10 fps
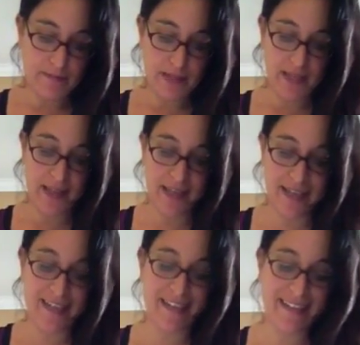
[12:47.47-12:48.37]
And
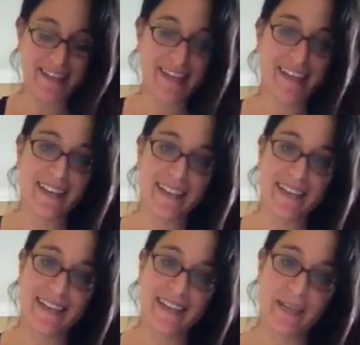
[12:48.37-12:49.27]
then
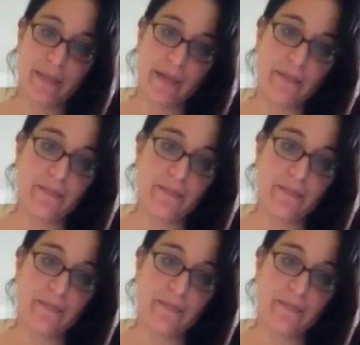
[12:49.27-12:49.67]
clip it.